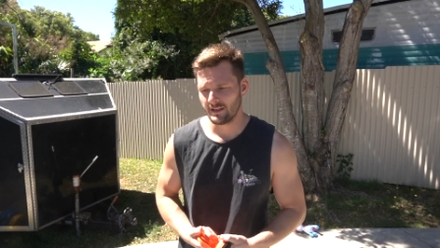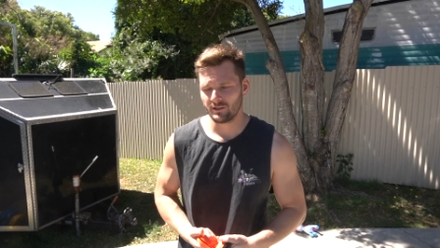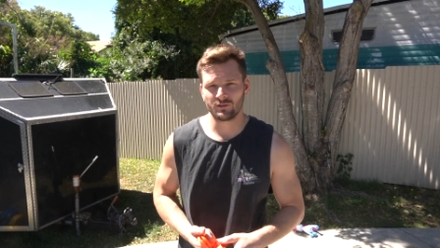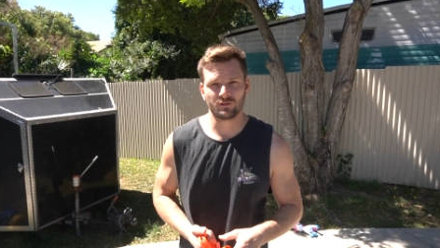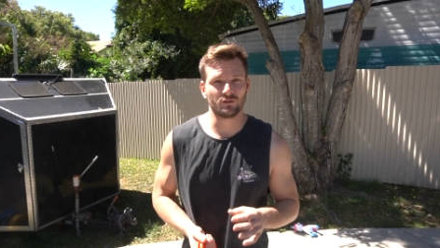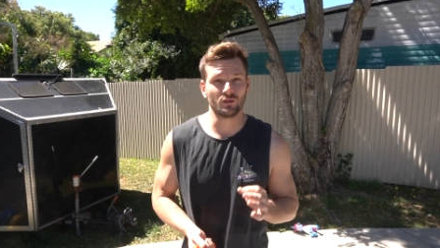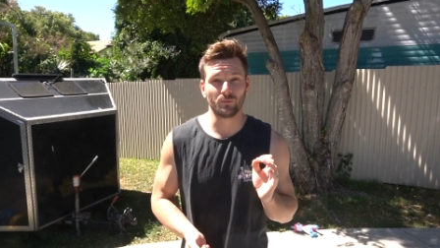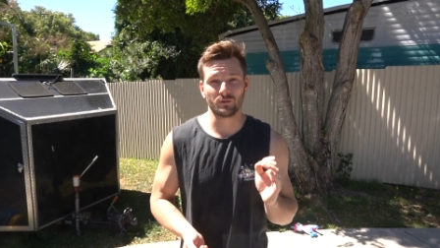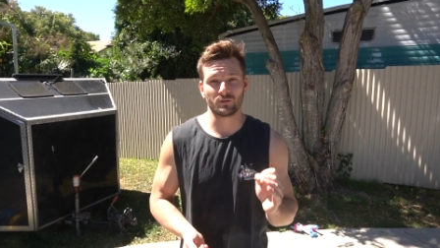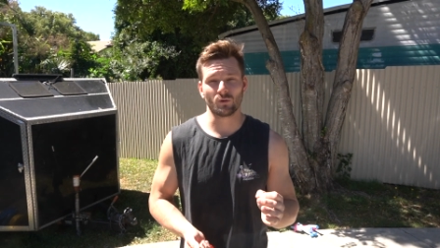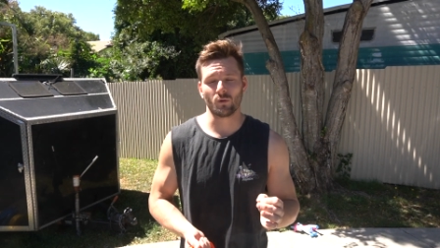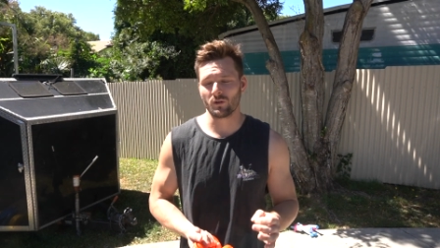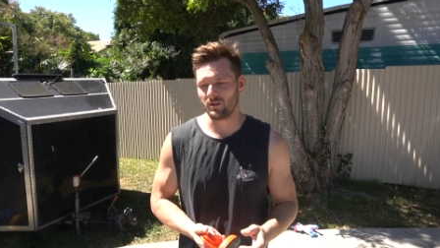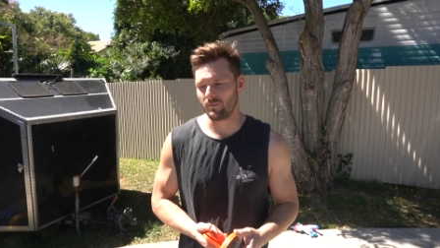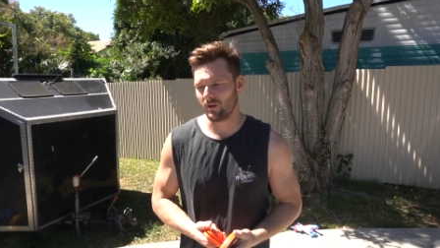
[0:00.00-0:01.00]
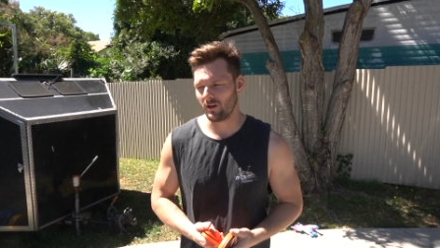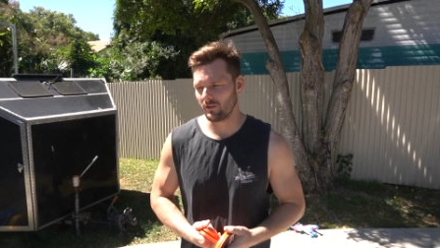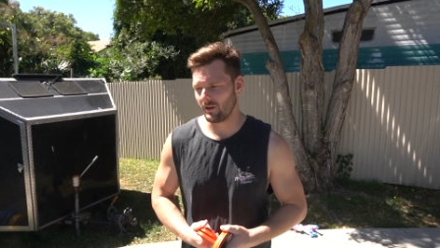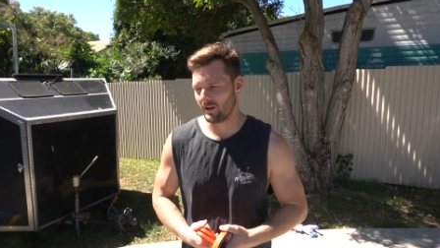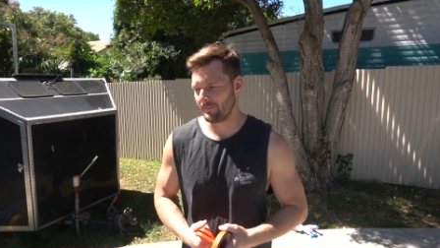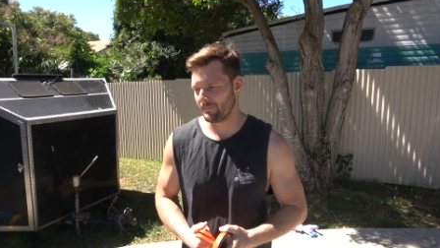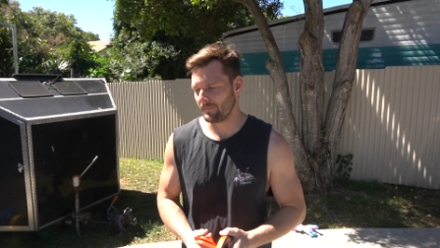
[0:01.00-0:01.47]
Super torquey, by
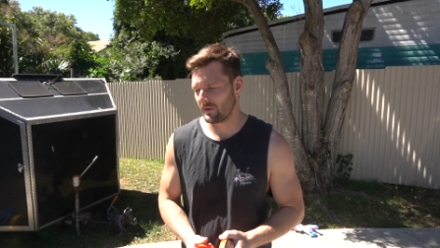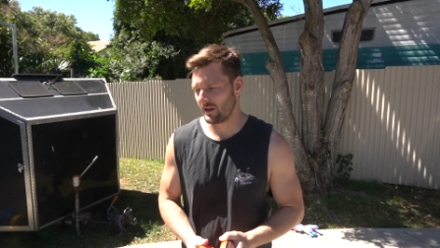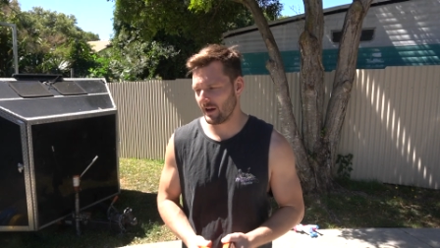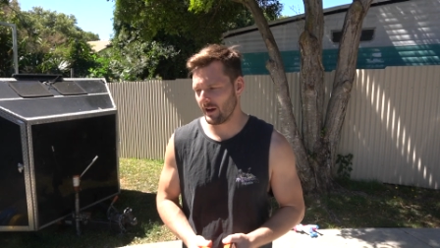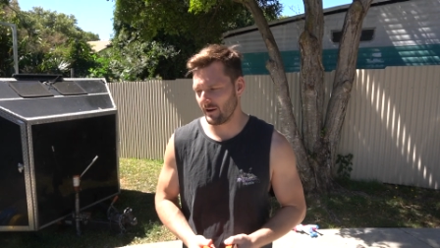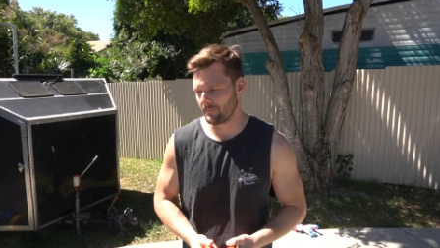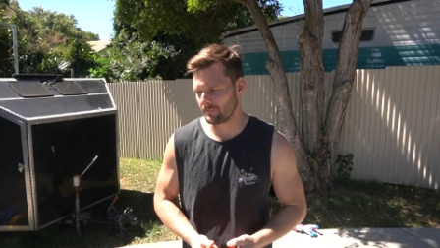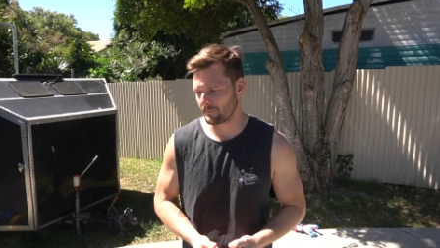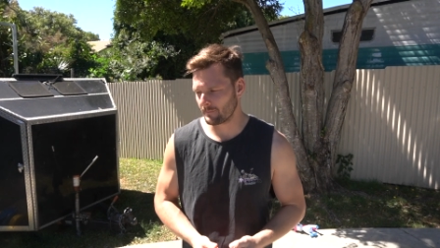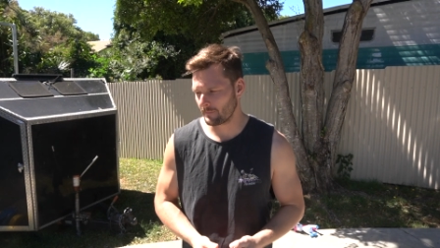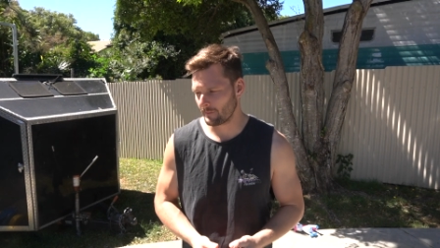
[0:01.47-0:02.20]
the way. Um,